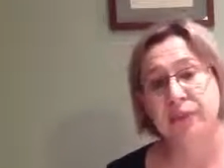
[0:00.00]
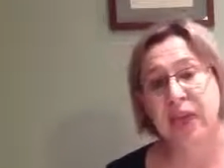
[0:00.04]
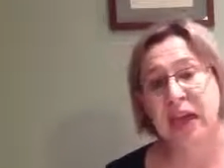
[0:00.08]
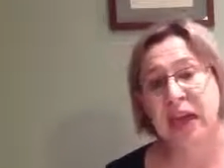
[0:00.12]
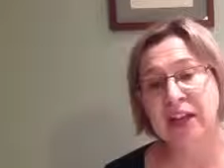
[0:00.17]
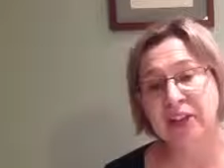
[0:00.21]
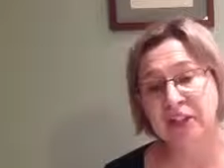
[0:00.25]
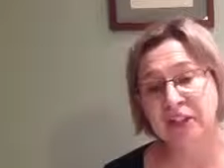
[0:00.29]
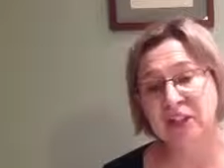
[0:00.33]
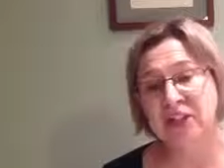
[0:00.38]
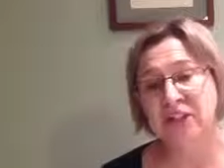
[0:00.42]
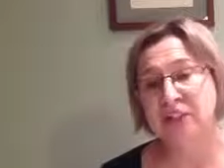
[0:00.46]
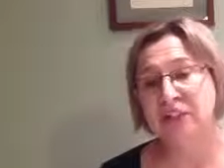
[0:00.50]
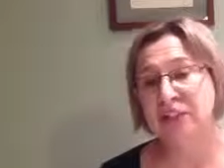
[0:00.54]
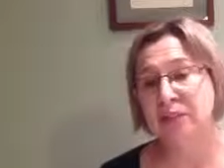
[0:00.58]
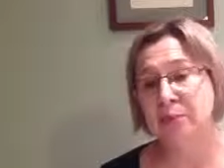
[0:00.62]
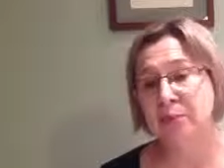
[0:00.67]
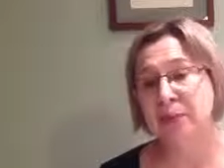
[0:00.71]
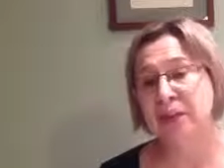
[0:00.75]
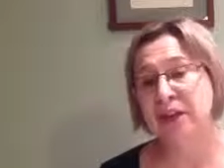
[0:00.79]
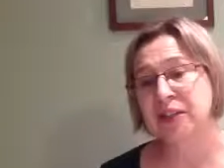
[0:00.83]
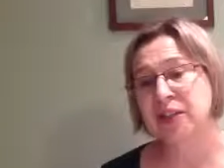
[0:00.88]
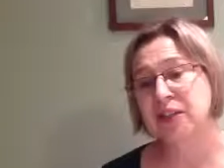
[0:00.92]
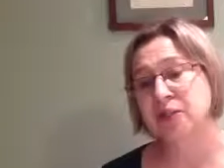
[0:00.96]
agency
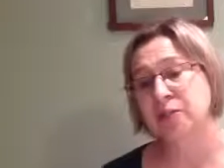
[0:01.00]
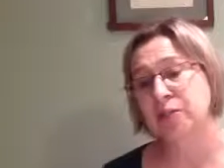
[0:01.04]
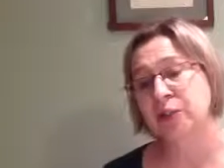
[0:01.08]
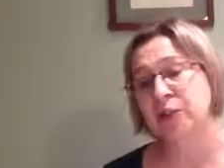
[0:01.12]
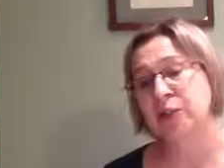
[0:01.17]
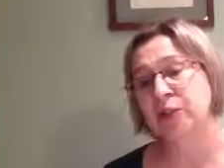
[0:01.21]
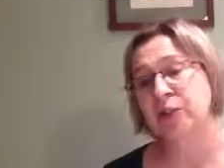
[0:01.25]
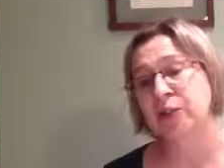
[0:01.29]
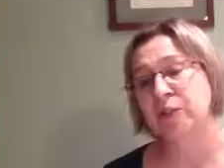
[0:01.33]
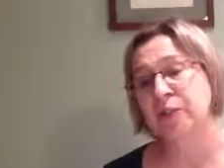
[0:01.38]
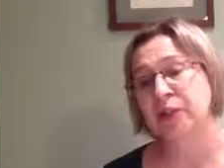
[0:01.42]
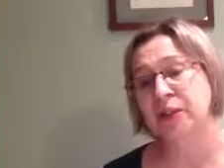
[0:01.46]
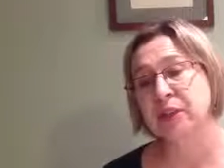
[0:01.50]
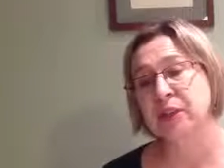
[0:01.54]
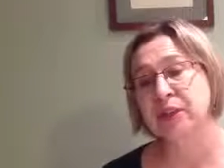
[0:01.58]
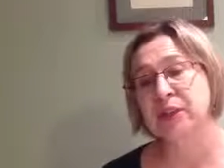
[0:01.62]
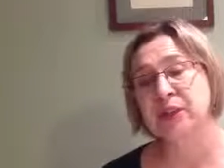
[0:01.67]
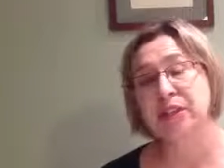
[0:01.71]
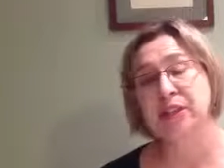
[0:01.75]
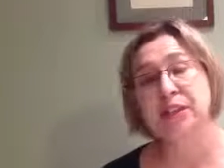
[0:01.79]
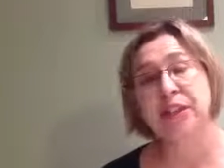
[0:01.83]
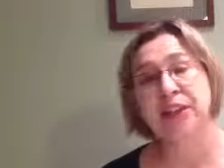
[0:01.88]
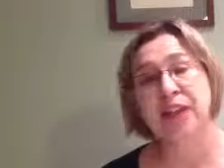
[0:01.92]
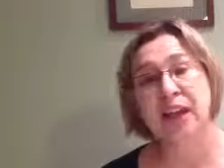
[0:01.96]
dependent upon the
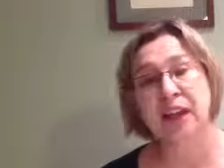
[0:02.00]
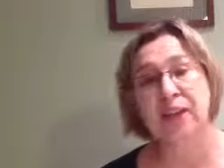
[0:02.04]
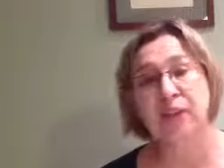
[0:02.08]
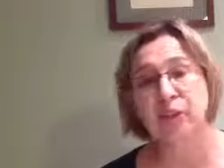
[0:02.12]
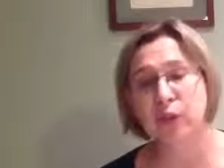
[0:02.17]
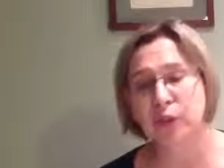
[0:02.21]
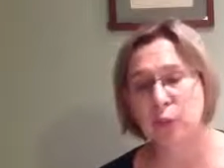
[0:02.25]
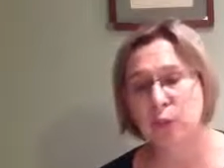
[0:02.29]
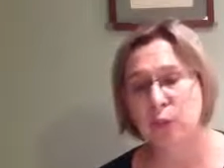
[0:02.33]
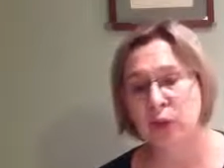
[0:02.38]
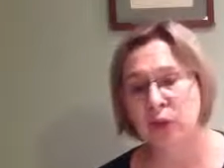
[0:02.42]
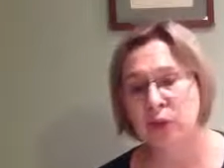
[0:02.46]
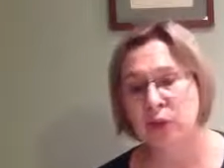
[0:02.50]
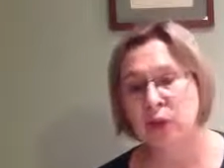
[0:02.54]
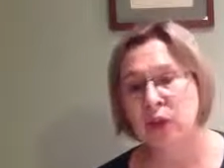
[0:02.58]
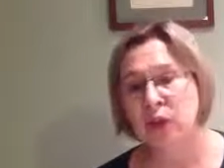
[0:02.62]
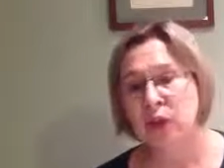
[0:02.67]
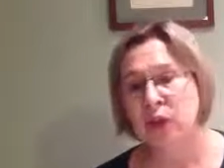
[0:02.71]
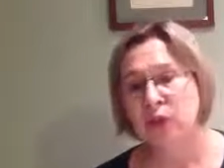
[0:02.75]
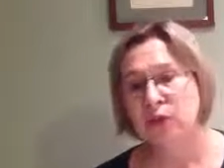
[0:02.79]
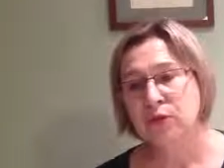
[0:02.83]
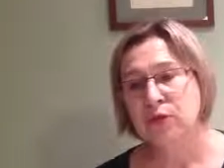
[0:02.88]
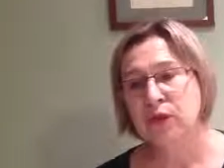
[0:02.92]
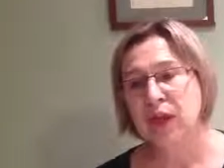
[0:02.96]
ability to govern the will
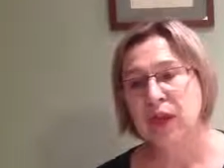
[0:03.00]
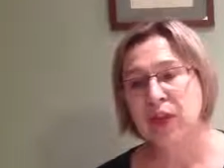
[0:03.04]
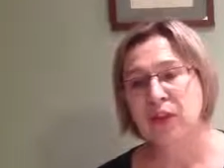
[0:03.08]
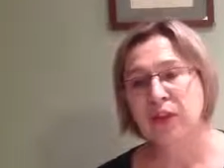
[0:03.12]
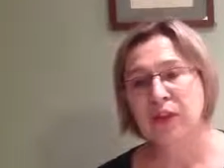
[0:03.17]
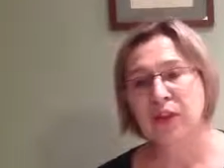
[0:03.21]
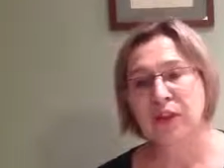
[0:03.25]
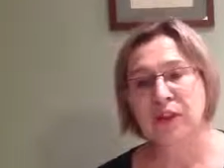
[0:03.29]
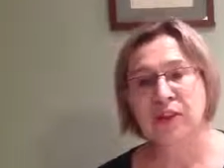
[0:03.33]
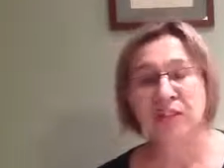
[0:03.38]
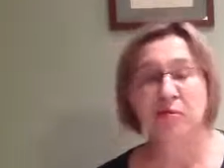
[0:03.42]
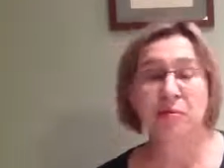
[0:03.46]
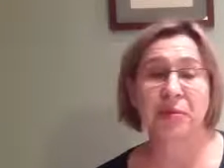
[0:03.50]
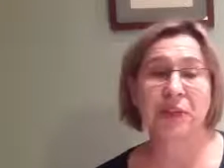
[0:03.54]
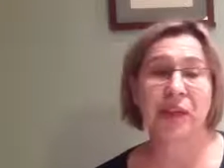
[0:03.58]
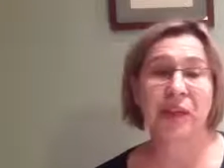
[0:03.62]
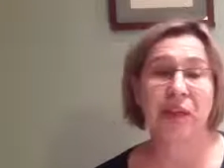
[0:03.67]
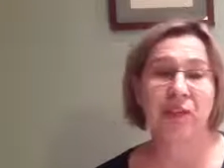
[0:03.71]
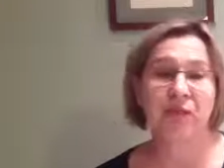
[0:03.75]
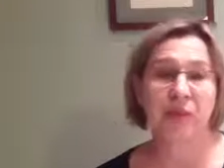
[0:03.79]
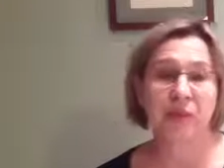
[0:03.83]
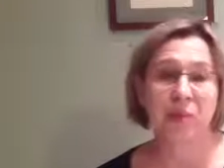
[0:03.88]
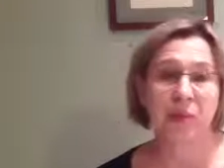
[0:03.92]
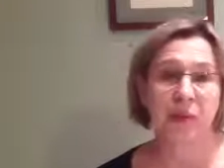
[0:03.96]
rather than to be
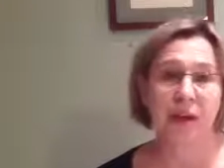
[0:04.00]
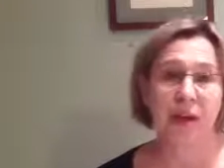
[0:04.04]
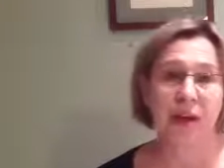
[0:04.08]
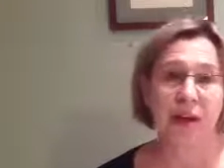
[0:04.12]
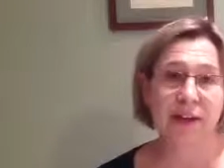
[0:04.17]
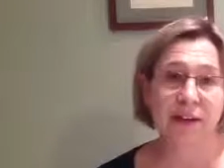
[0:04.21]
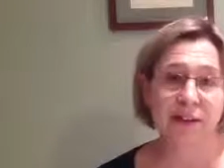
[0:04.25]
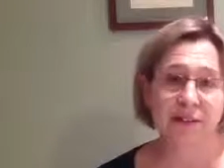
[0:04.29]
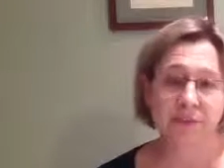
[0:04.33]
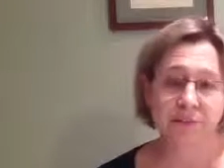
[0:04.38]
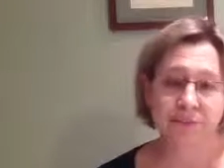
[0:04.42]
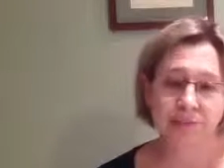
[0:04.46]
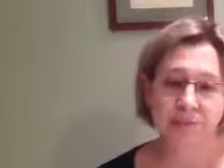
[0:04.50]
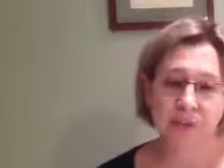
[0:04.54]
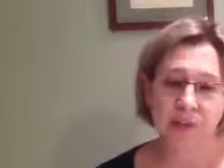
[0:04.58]
governed by it.